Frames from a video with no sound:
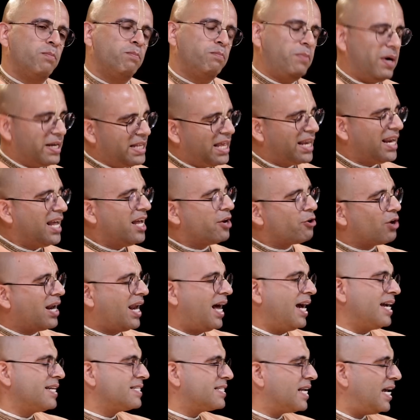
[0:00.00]
But then I
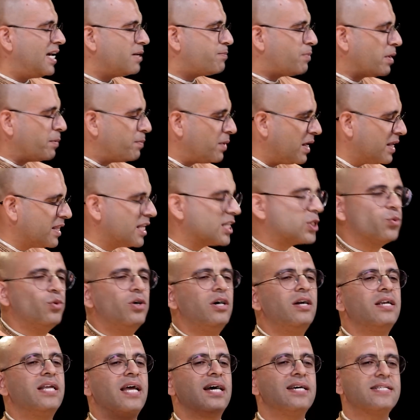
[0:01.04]
realized that people in this
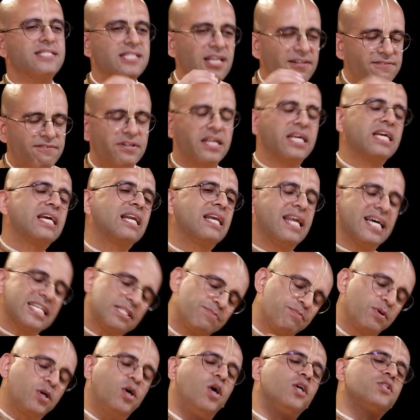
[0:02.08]
world, they are suffering
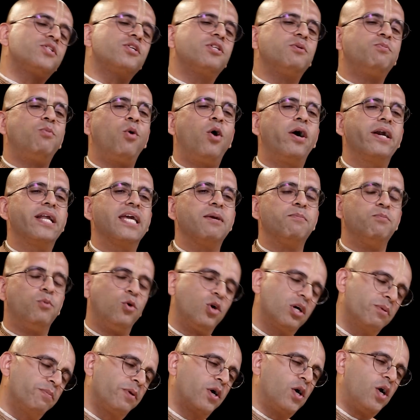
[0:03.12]
less because of the body,
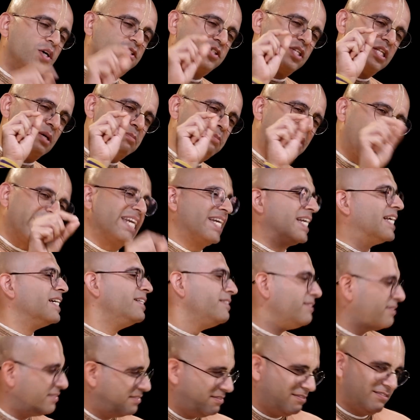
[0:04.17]
more because of the mind.
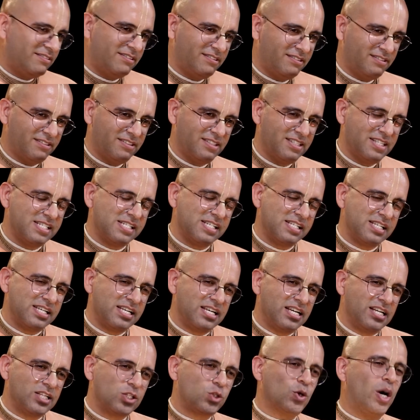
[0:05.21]

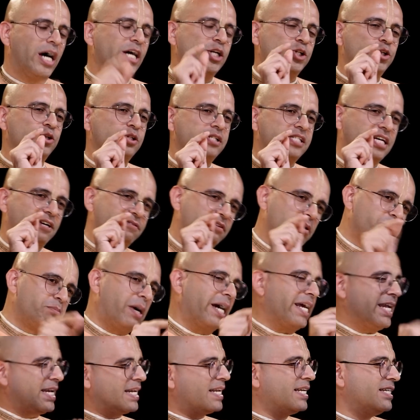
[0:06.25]
So I should serve the
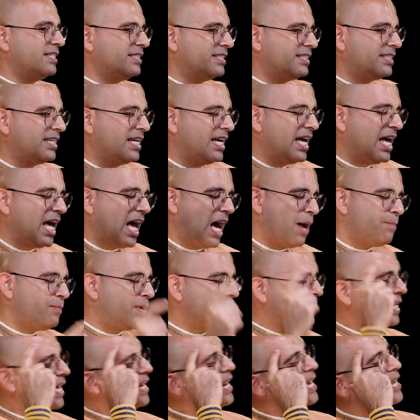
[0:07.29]
mind.
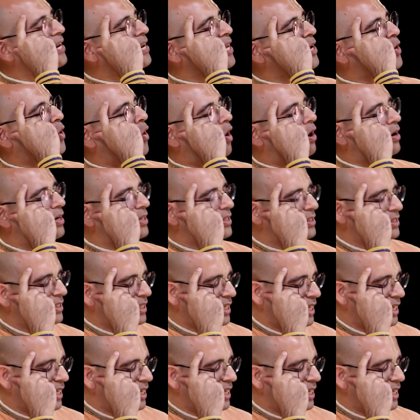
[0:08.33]
But then I recalled